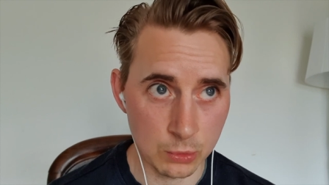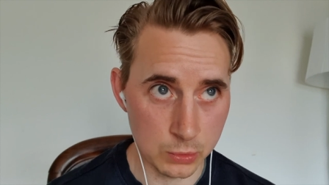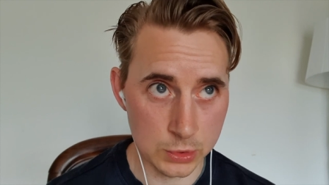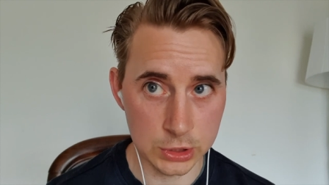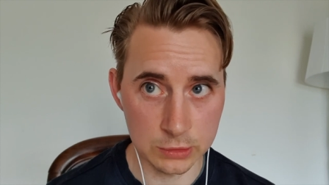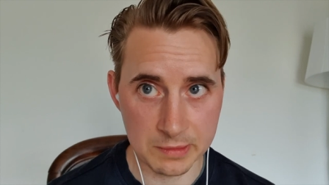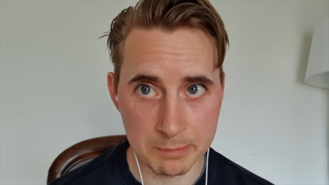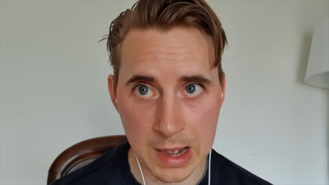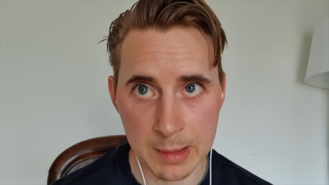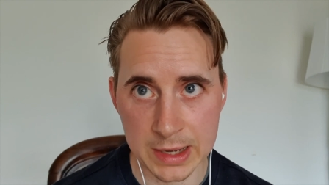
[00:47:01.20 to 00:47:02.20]
we would use in
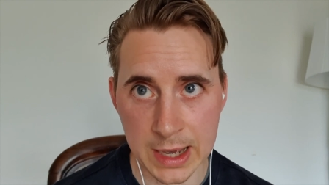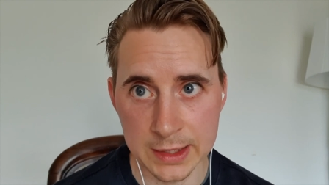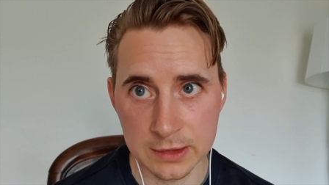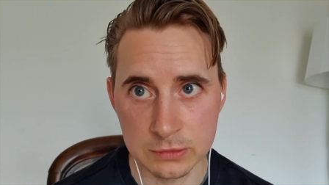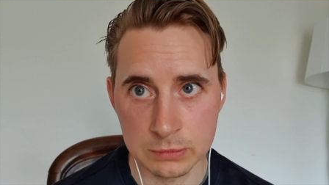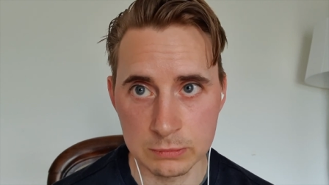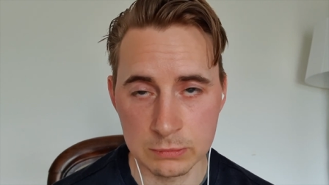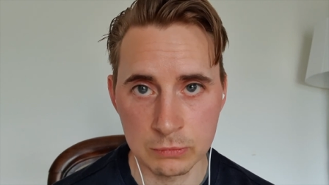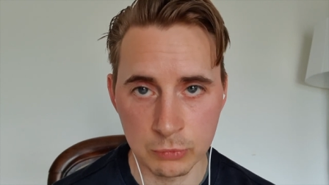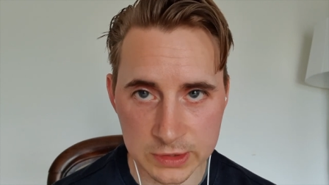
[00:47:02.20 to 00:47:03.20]
biomechanics
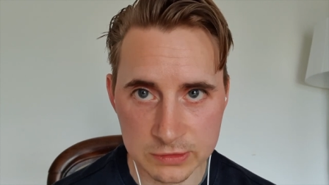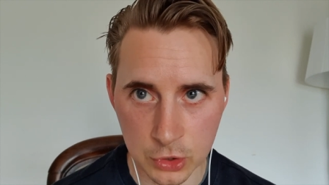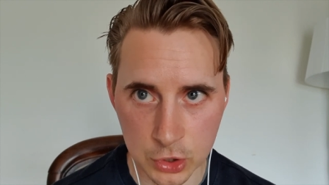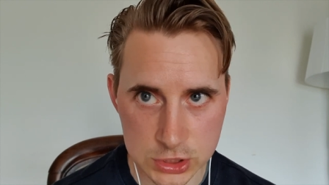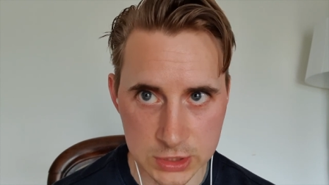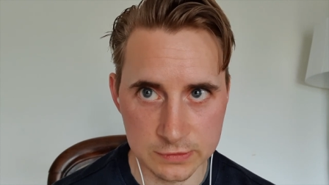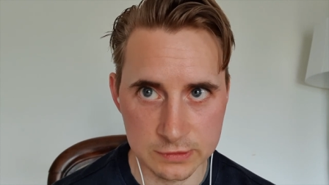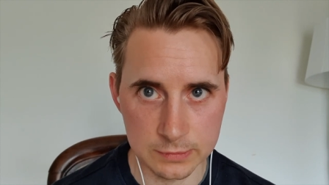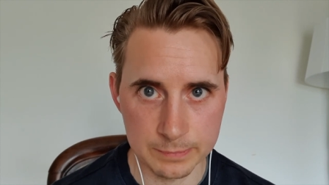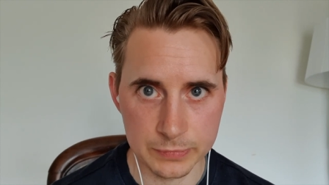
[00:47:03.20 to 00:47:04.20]
research
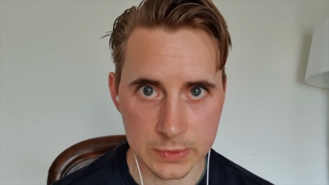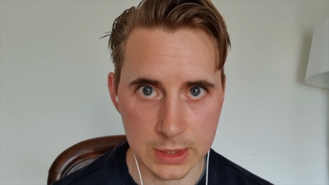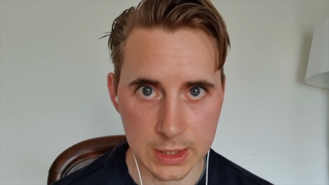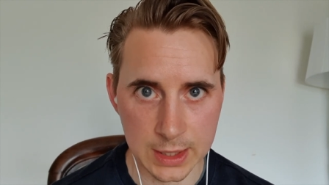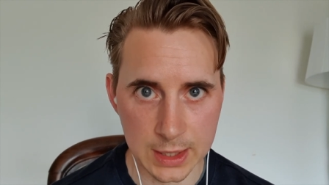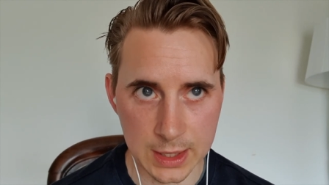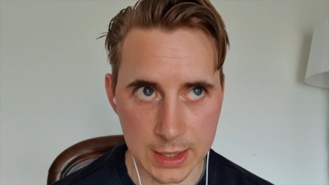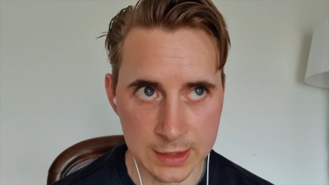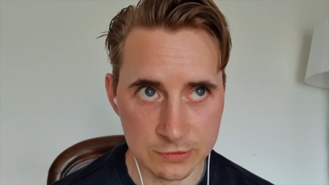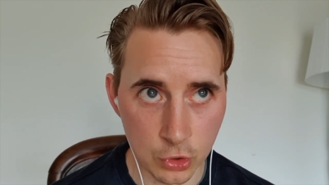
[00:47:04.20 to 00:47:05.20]
is
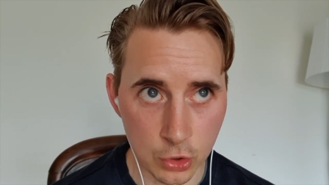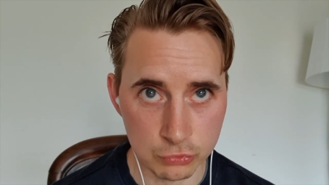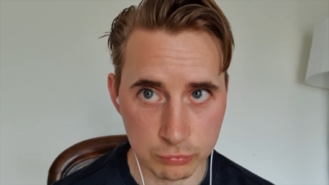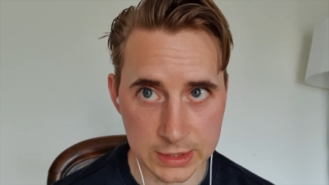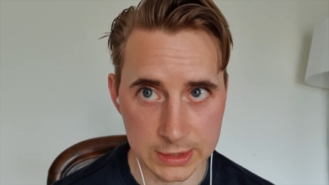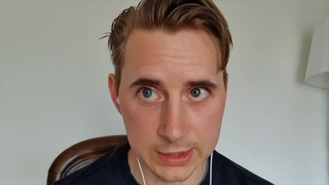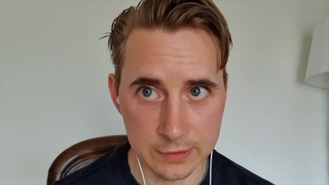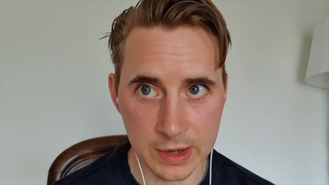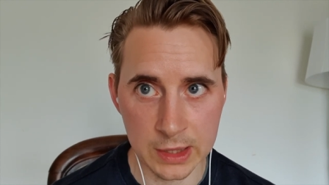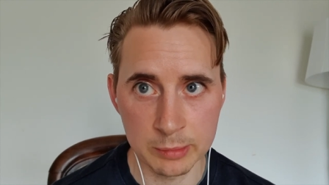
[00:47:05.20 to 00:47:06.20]
is not as readily
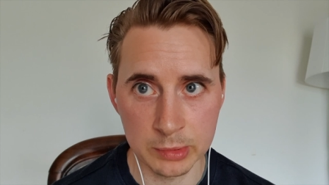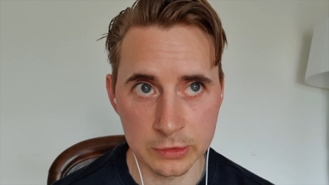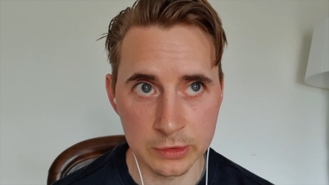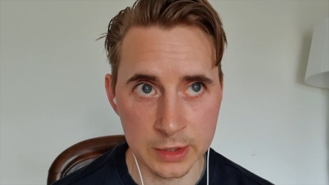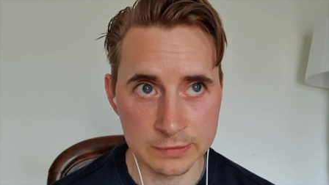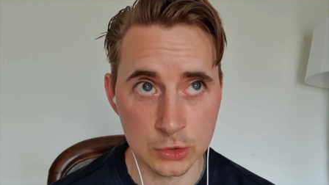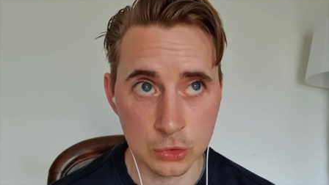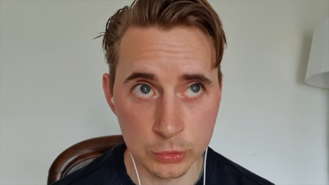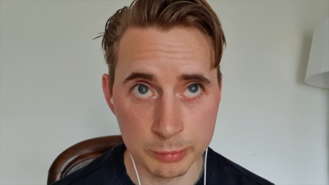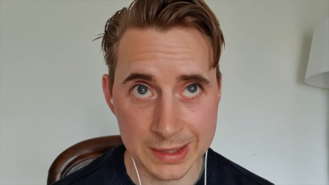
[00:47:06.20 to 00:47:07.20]
available as it
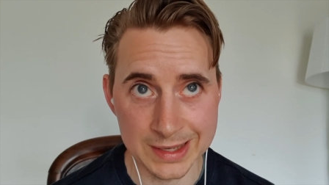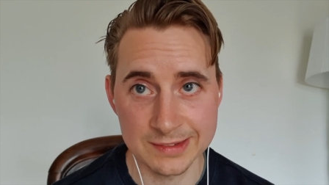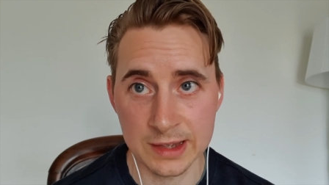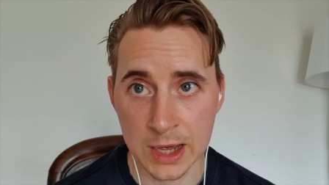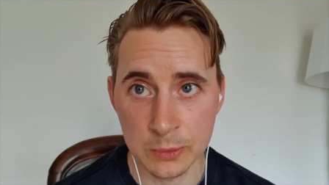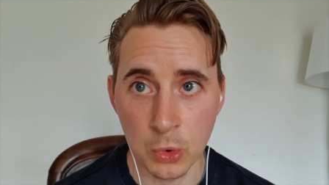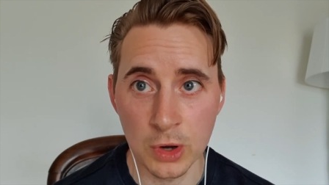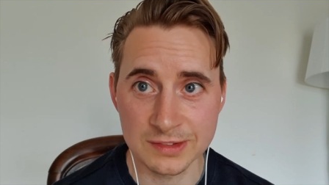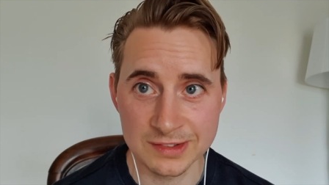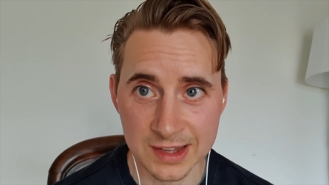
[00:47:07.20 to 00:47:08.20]
could be. It's hard
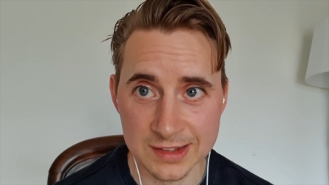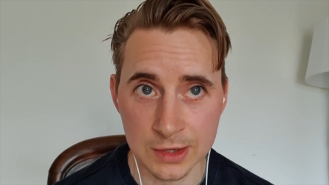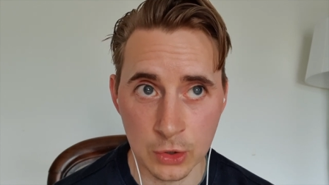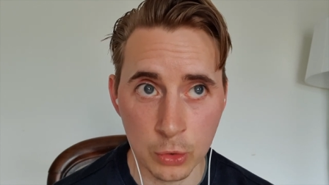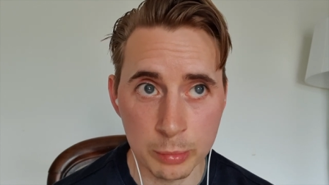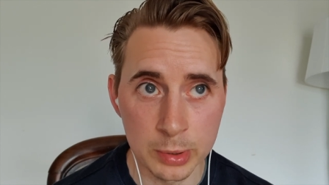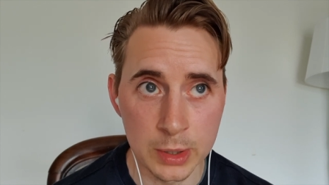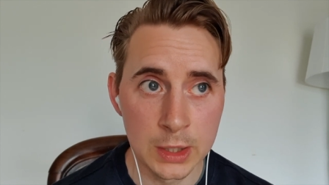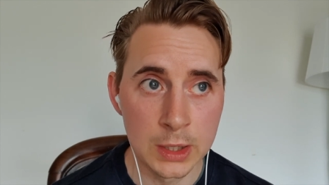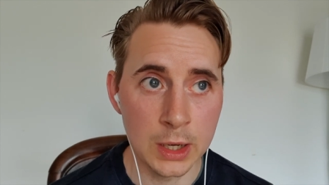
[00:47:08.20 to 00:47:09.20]
work to set it up
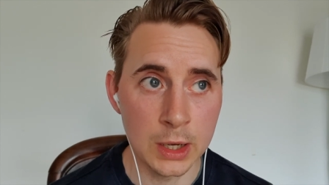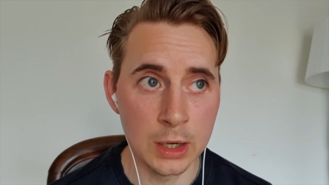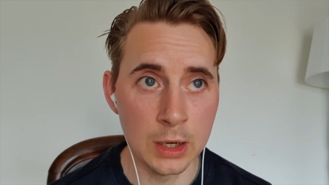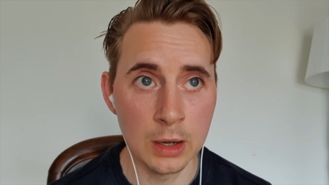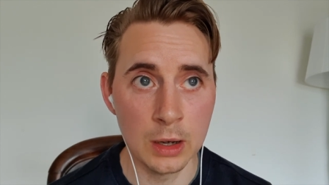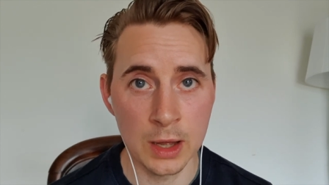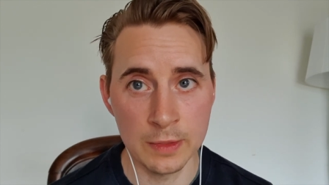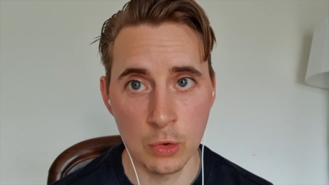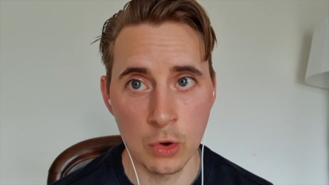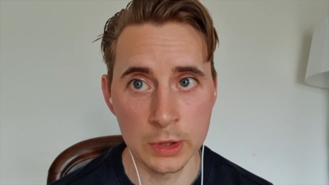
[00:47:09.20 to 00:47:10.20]
uh, and
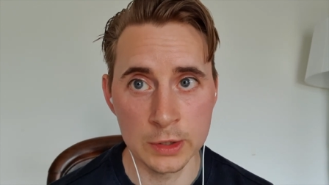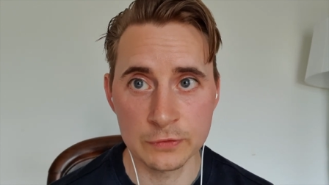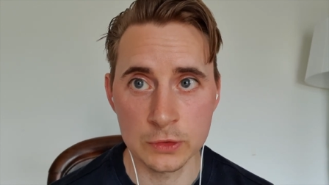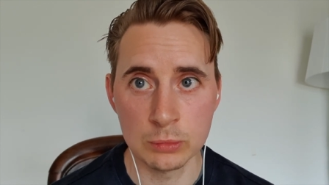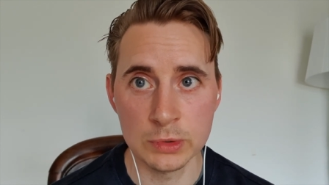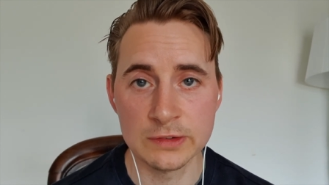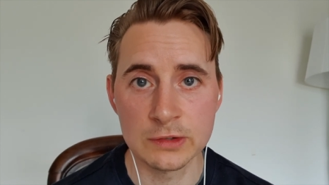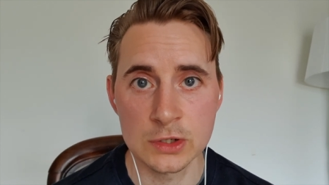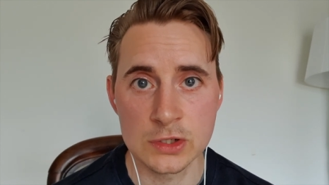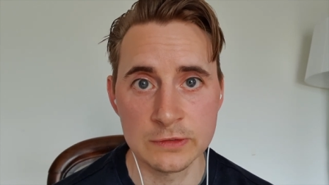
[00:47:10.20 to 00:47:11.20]
there are only a few
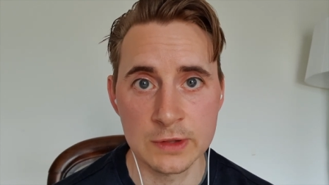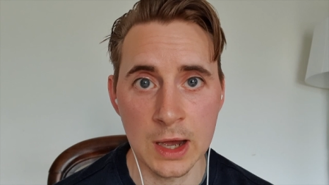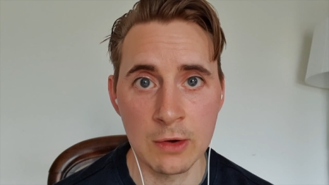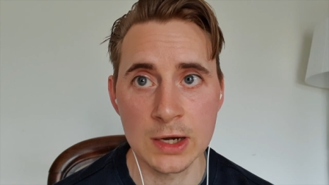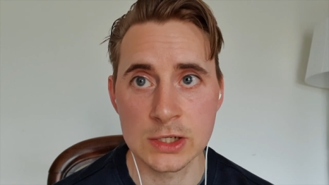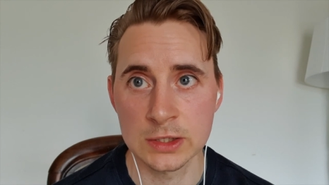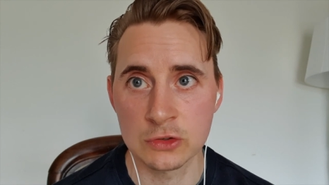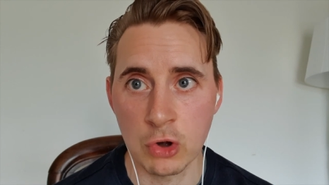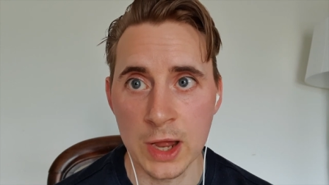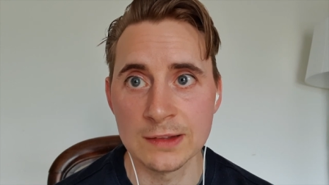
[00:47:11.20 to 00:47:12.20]
researchers that are actually
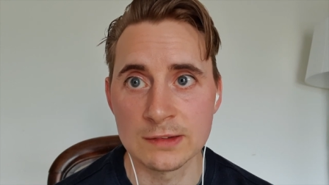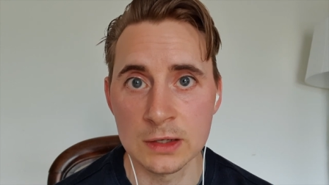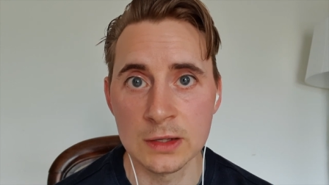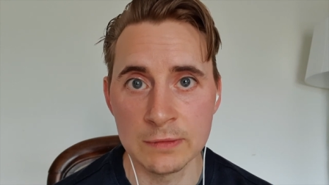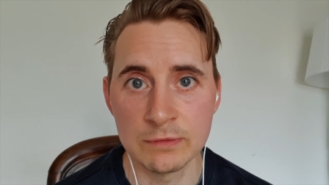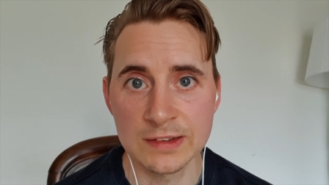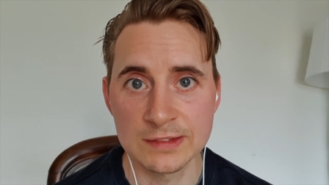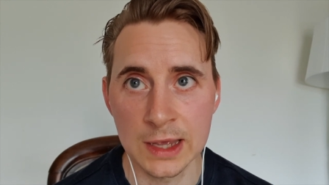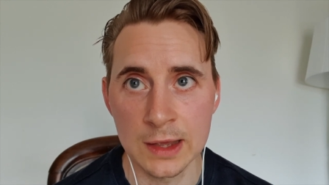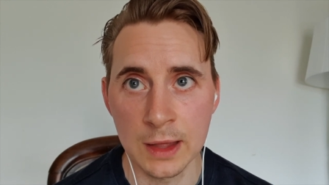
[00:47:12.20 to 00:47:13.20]
trying to
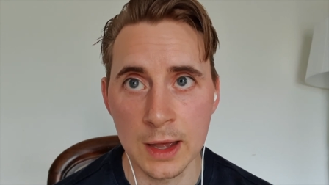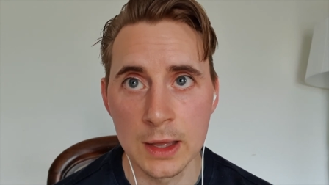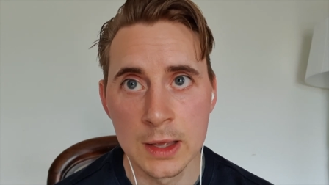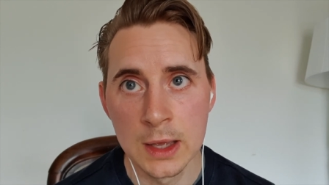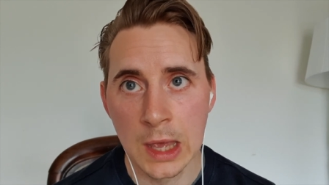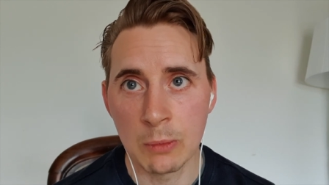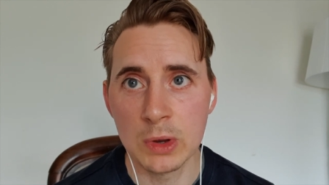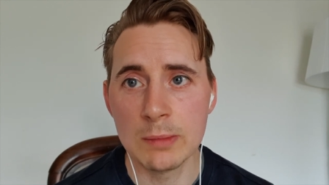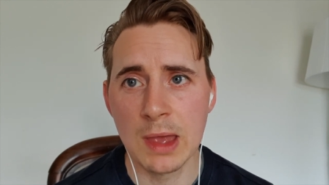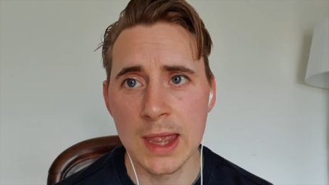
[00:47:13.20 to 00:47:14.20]
investigate that. And
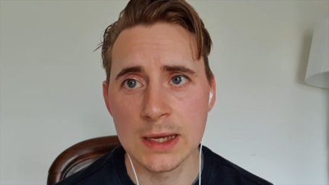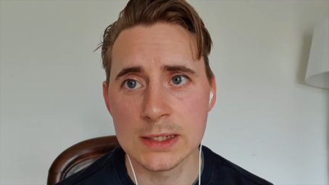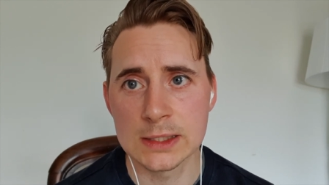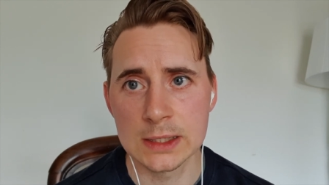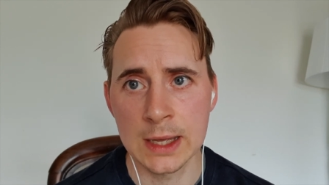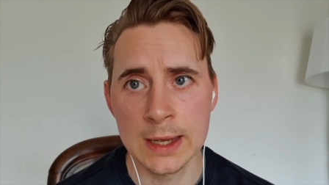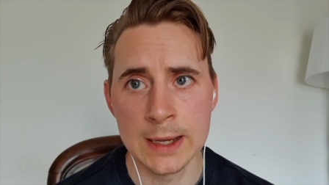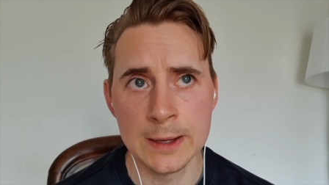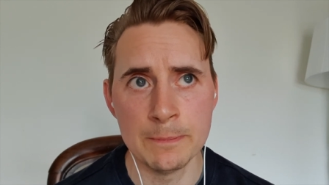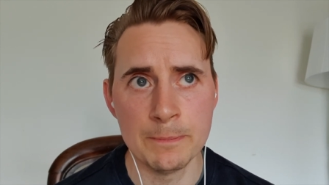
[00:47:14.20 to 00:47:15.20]
we made
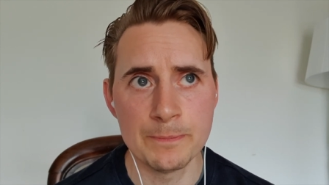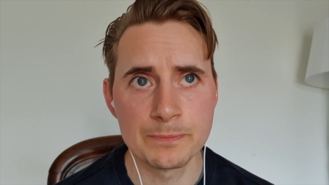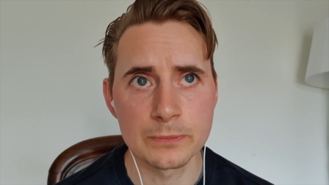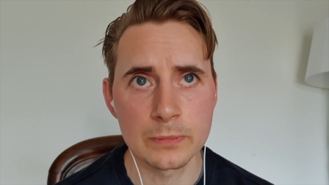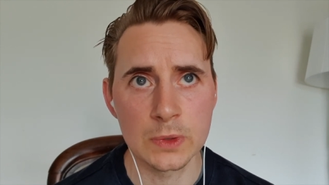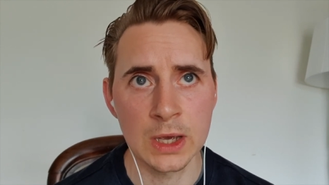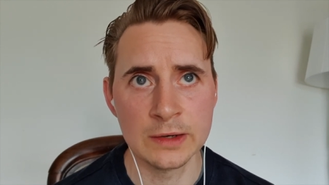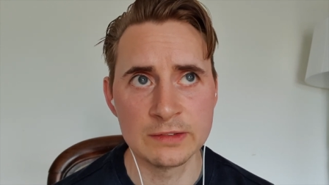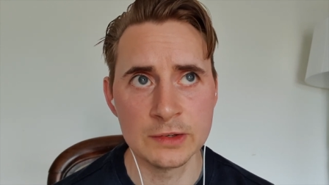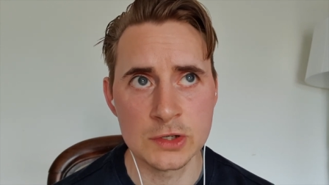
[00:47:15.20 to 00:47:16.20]
um, a
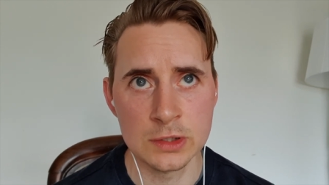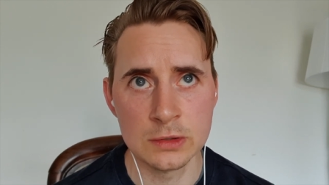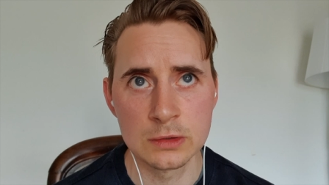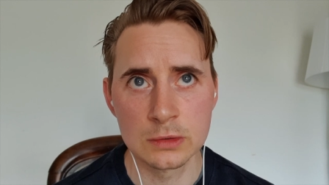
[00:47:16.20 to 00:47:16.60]
decision